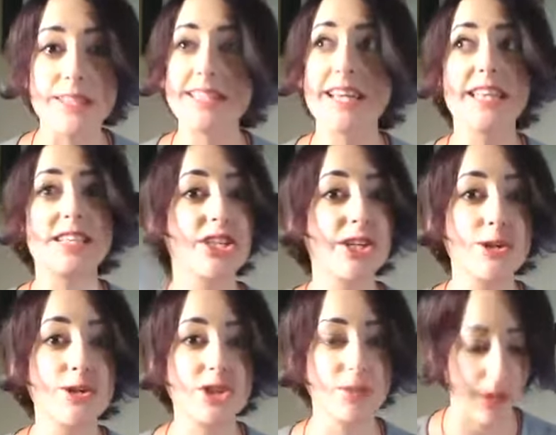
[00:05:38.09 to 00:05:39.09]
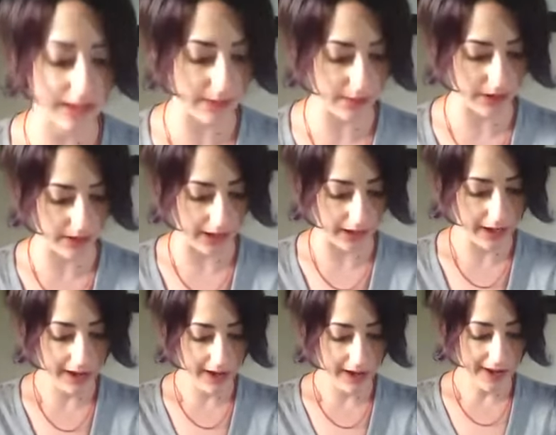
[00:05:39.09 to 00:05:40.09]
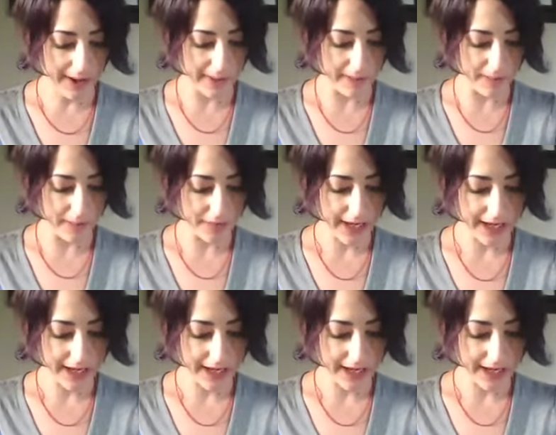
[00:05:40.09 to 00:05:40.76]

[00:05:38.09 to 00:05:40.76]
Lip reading: It's like this huge responsibility. Some